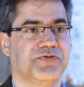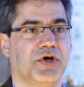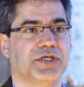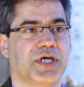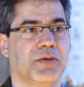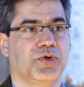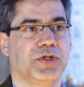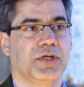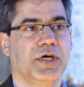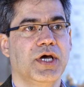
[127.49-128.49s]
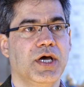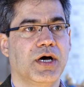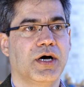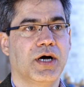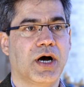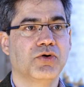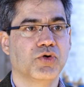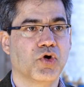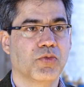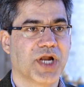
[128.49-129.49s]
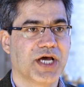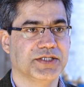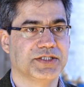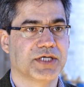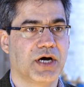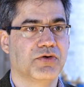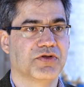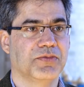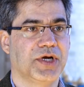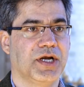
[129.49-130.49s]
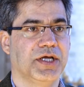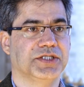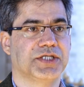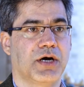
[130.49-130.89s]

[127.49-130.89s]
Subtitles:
For example, how to globalize out of the Middle East,